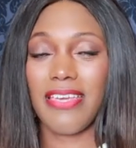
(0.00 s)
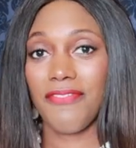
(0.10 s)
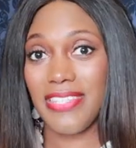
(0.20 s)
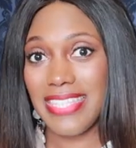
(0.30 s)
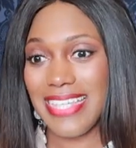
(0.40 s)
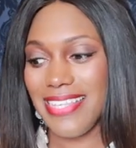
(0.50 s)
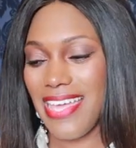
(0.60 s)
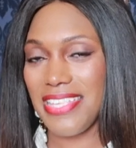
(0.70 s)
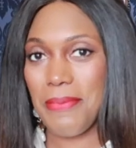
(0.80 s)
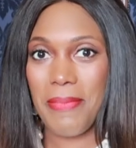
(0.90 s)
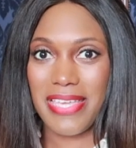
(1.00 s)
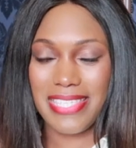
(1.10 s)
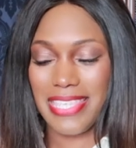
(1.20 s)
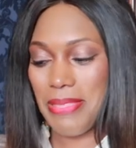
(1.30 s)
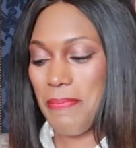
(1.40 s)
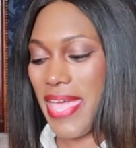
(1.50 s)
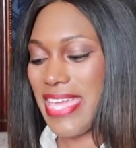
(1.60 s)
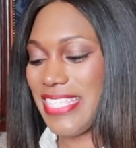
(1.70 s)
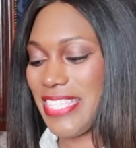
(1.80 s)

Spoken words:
vanilla, and musk in the base.